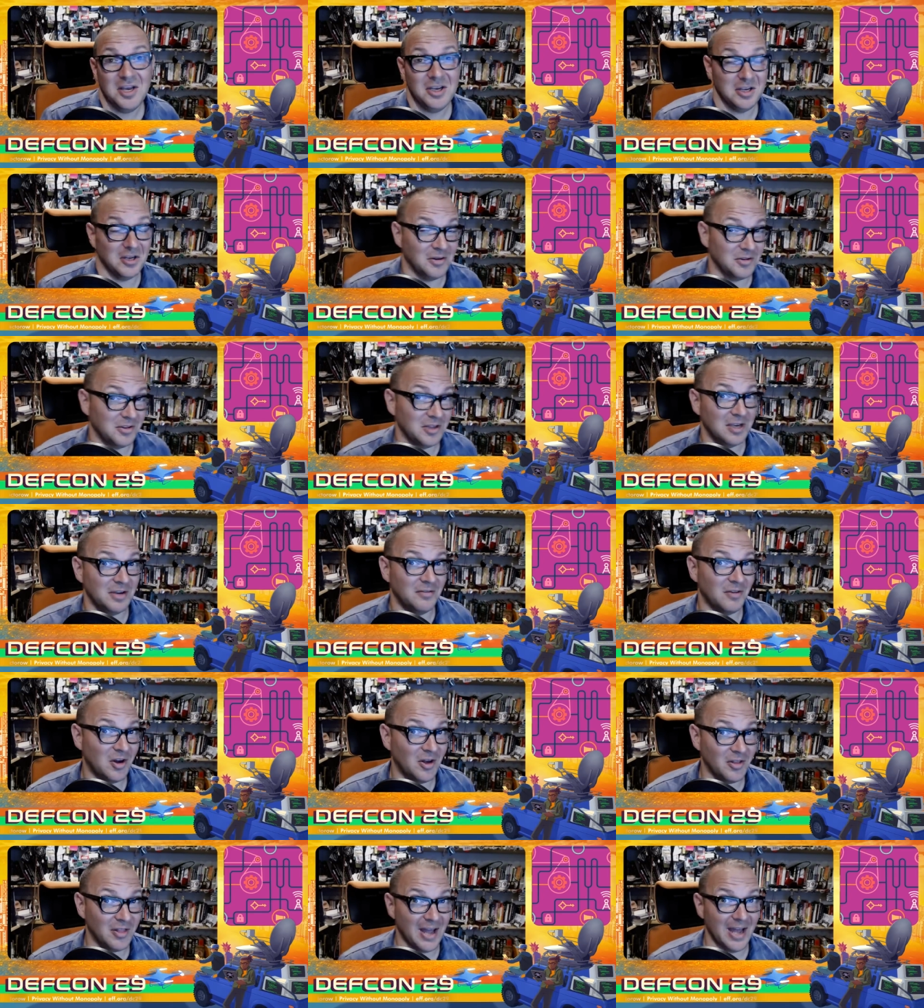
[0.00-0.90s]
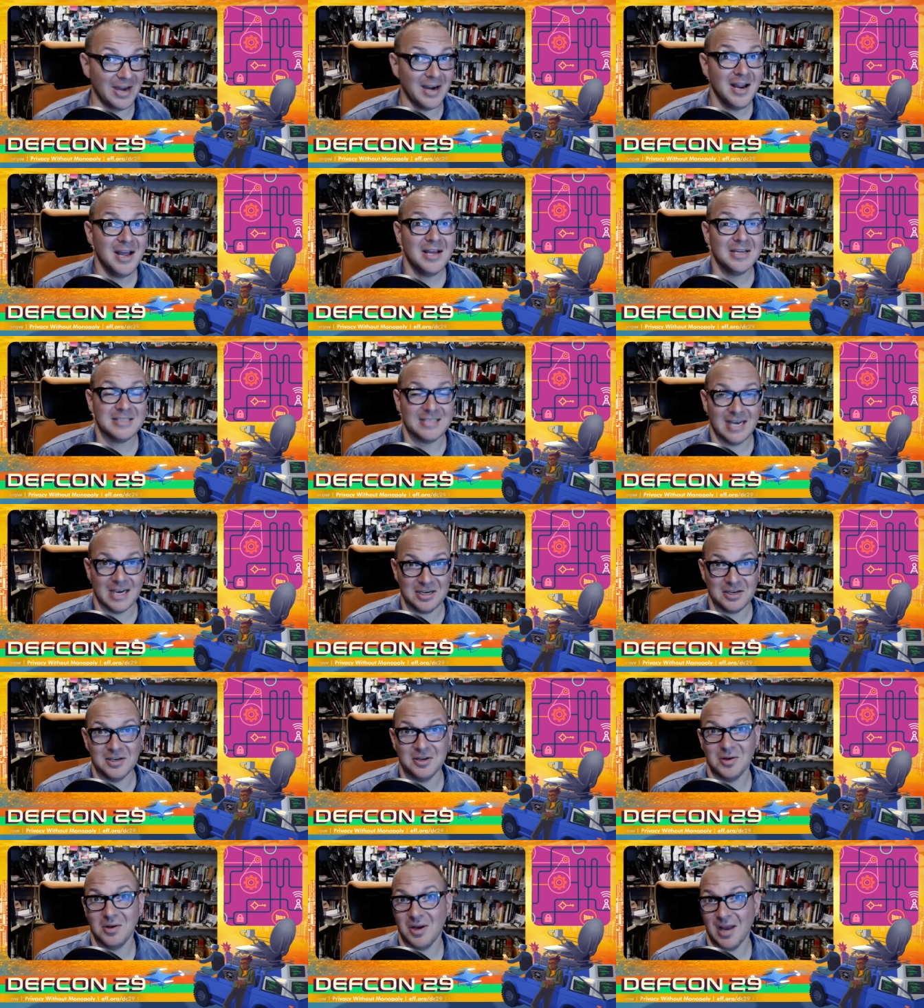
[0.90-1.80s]
You know, think of all that
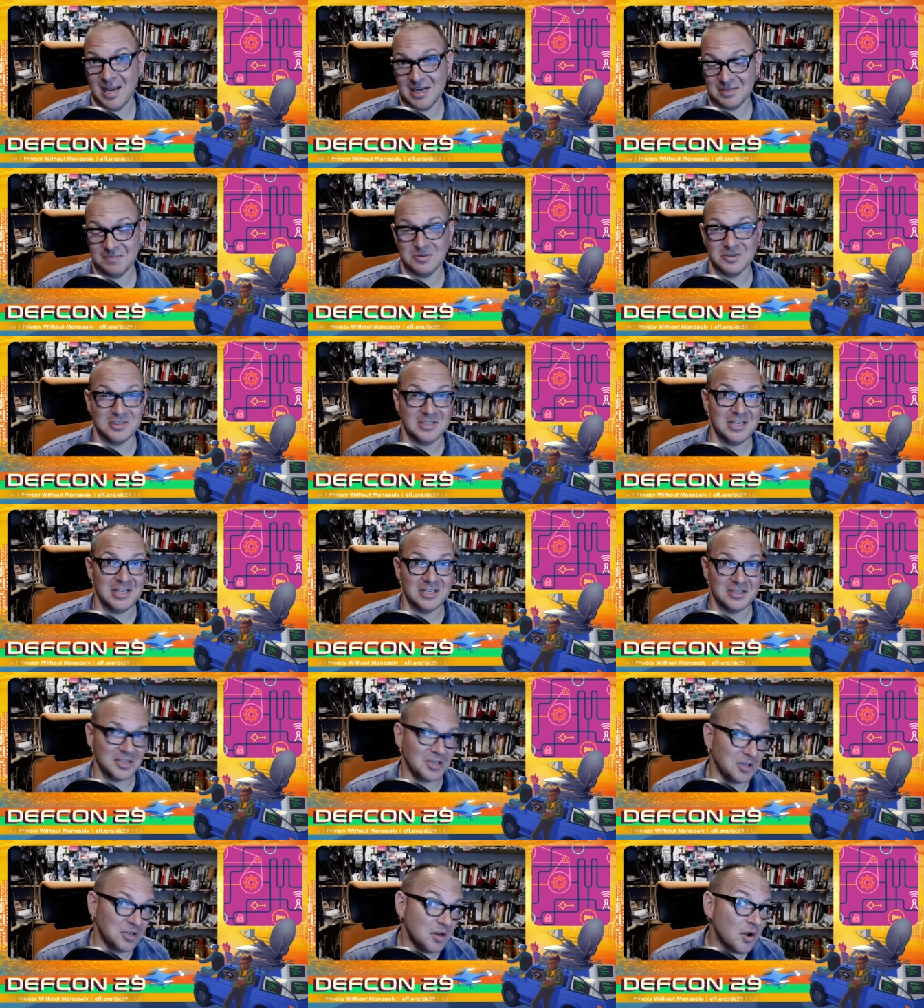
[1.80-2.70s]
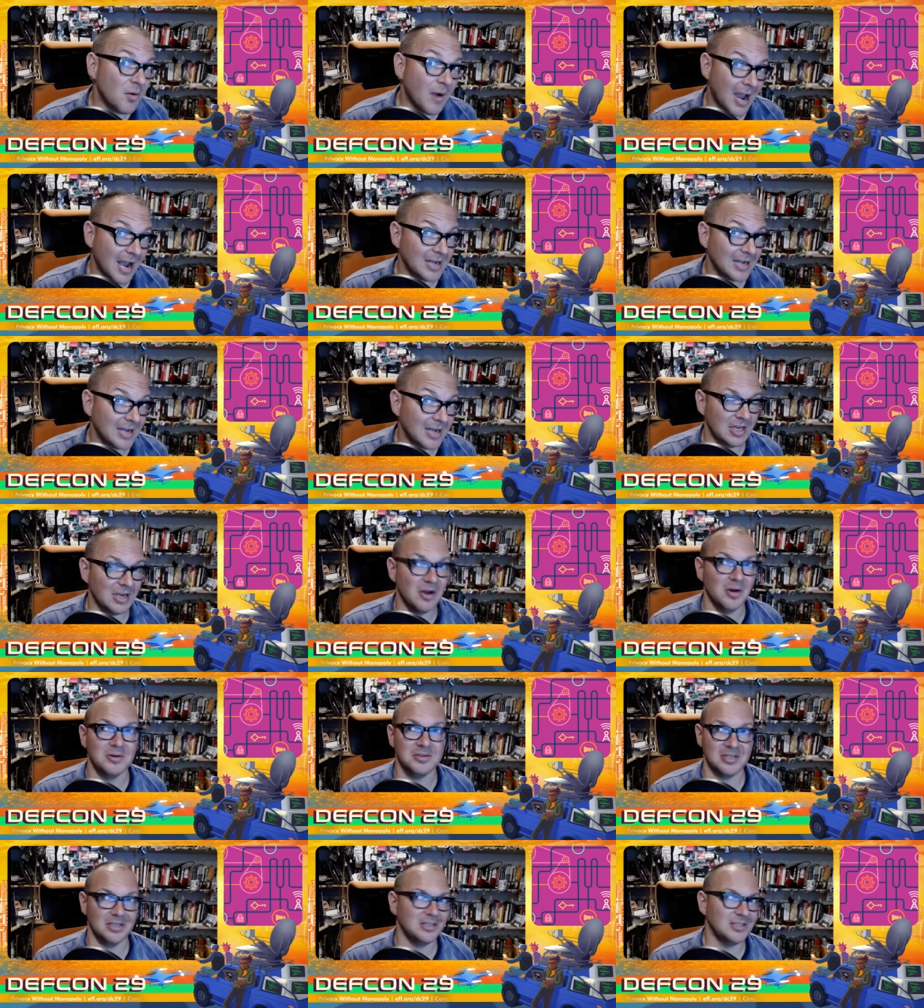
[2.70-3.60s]
technical expertise in UX that
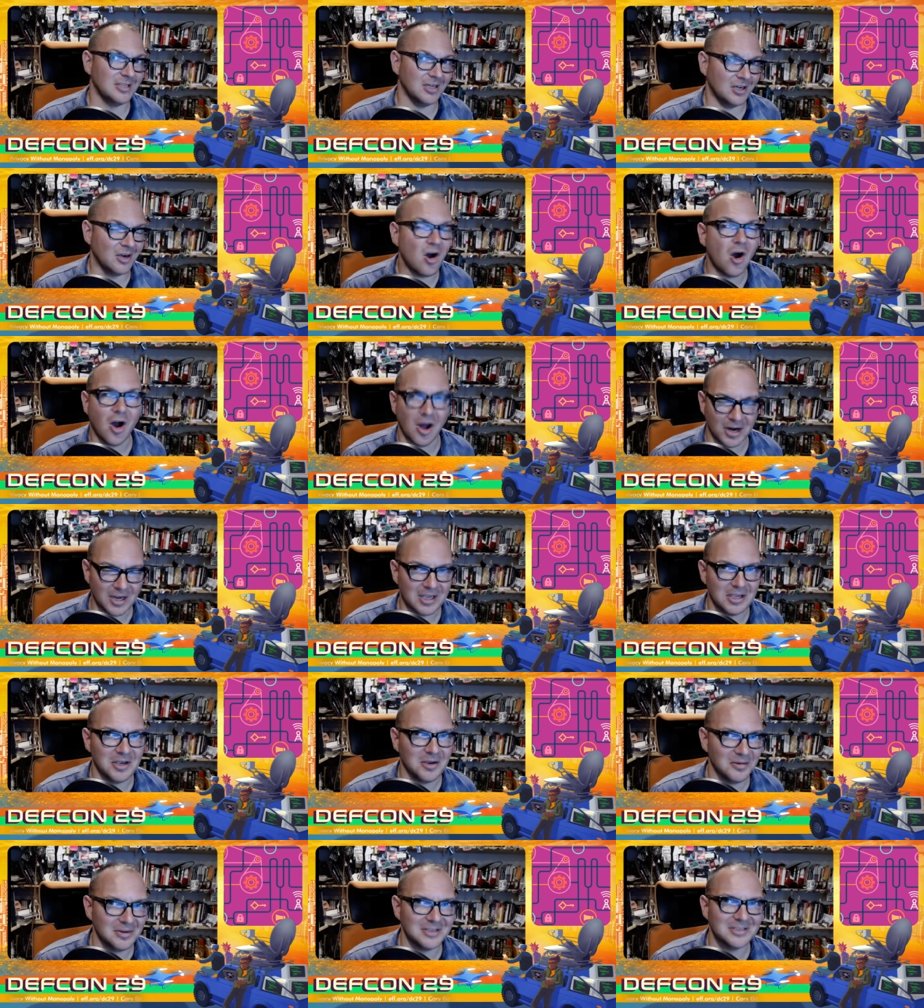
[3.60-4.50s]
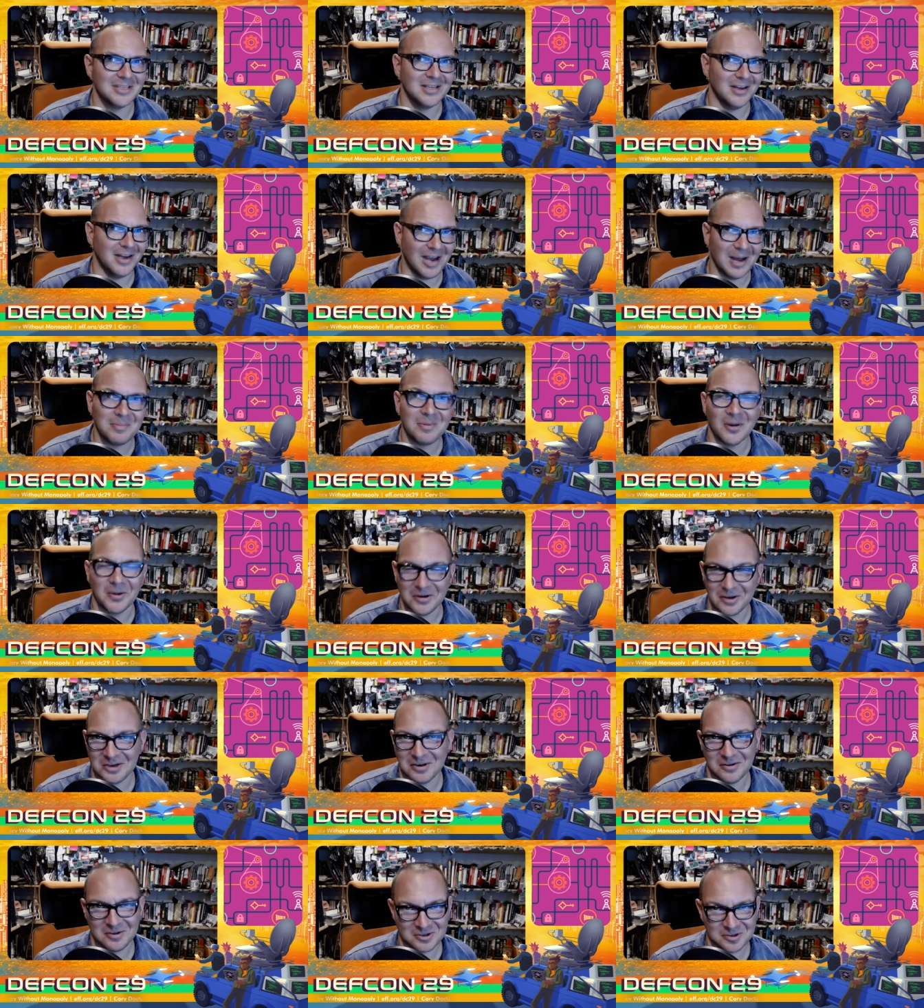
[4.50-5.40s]
goes into conning you into
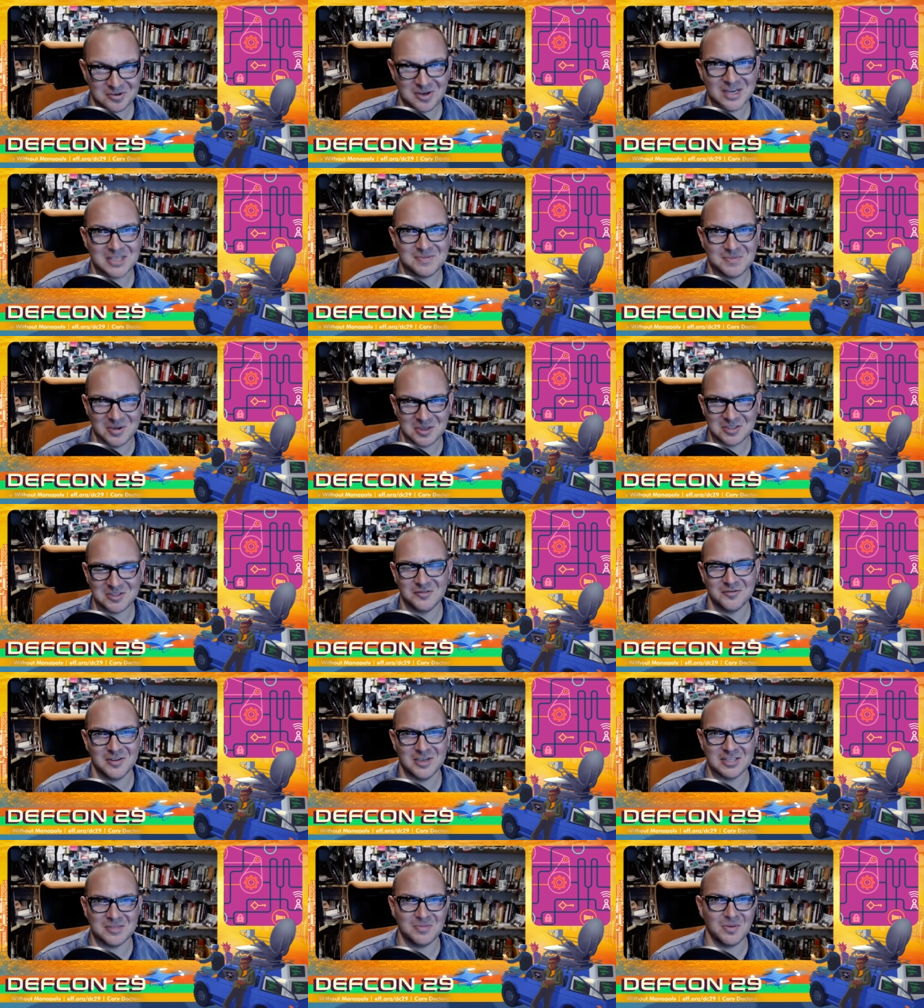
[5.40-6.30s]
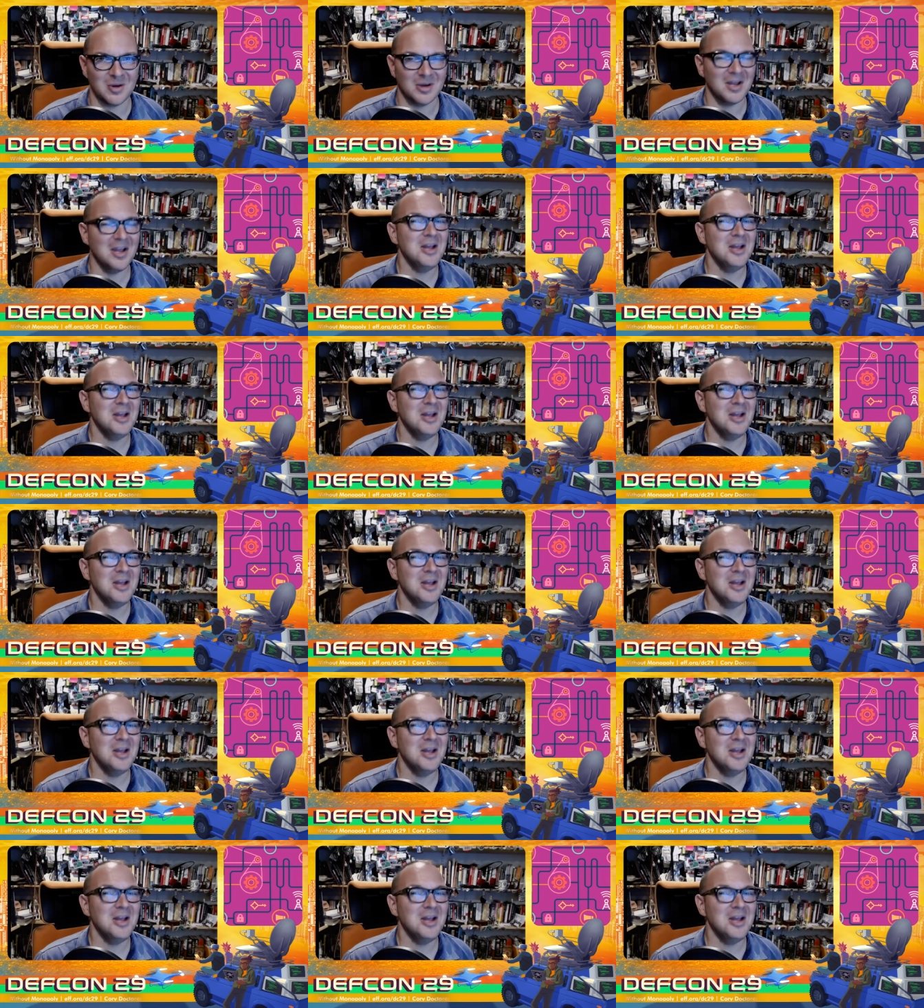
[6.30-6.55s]
uploading your address book to Facebook